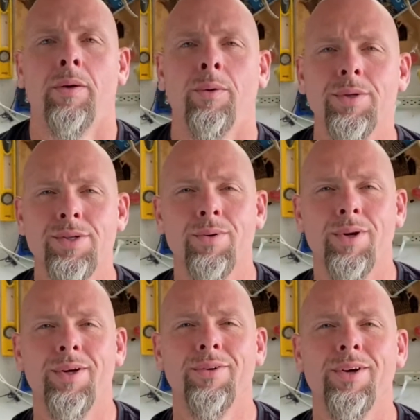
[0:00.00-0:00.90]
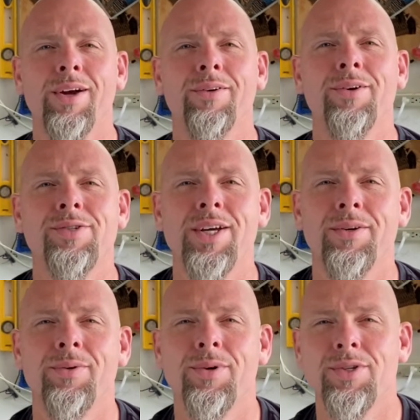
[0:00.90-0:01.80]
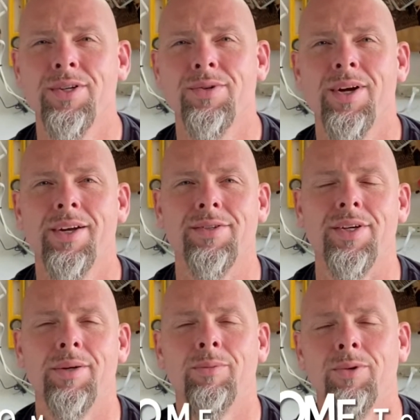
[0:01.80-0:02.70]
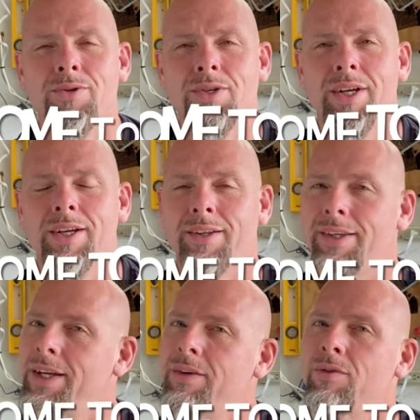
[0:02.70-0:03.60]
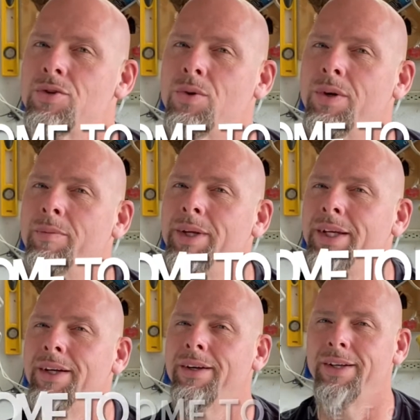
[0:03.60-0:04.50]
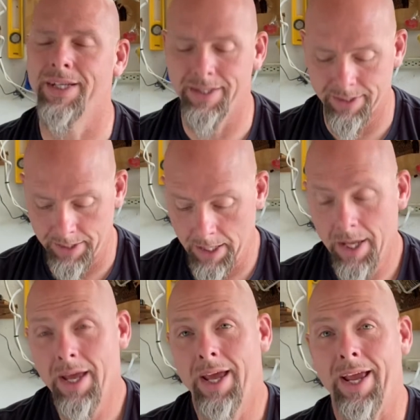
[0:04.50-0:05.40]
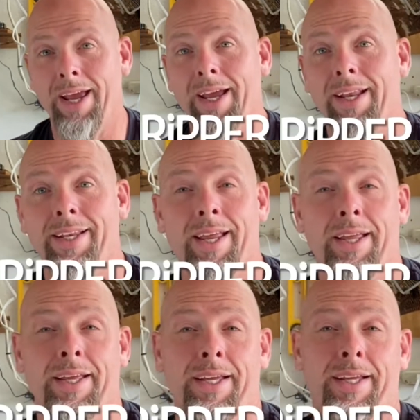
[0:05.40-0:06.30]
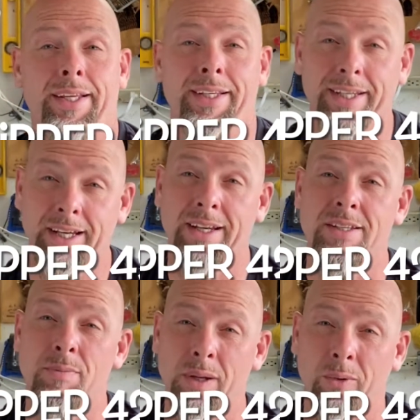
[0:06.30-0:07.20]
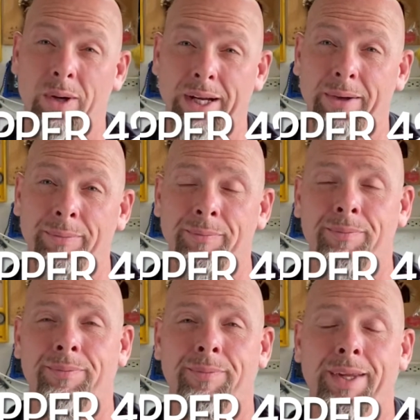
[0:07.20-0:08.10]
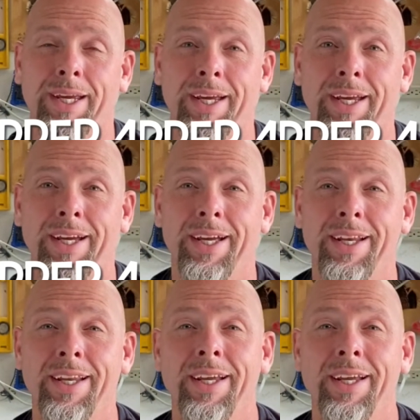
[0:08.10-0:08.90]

What's going on, Ground Roots Outdoors? That's right, it's Aaron Morstead, and thank you for joining me here again. And yeah, it's been a while. And